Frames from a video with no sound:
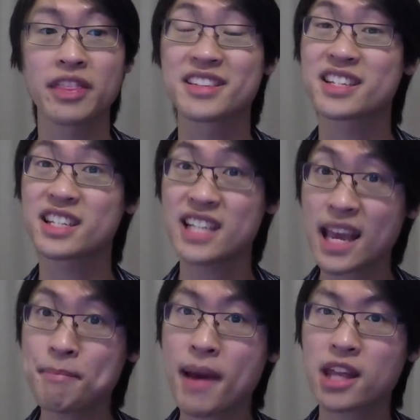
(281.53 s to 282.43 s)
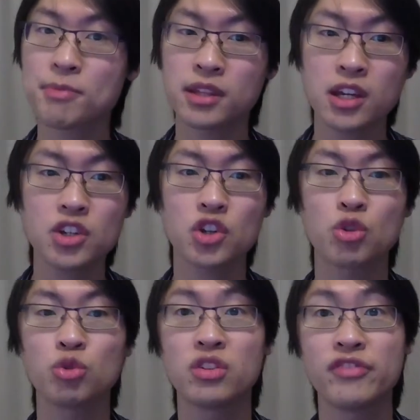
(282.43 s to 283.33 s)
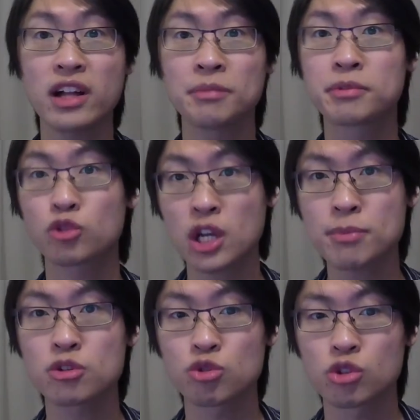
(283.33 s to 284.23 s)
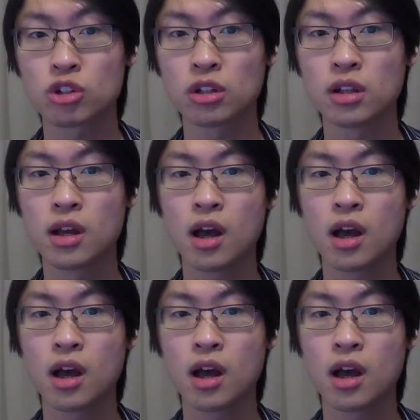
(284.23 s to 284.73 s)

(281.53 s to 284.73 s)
same mathematician who developed Cramer's rule,